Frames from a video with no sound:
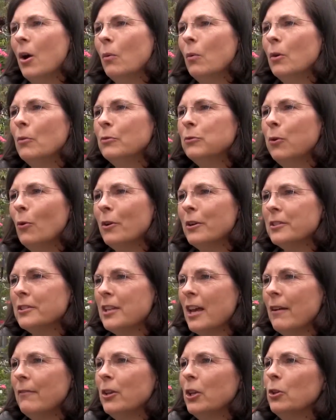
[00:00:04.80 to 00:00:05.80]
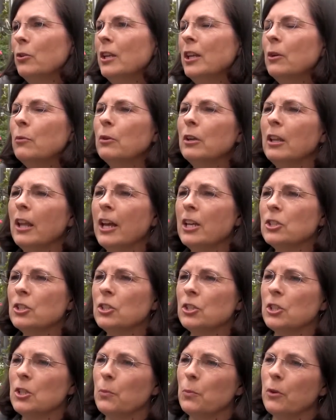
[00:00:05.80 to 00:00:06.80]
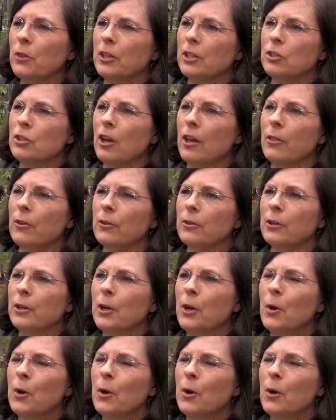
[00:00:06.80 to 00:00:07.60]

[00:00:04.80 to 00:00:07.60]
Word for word: Well, florists have a unique relationship with each other.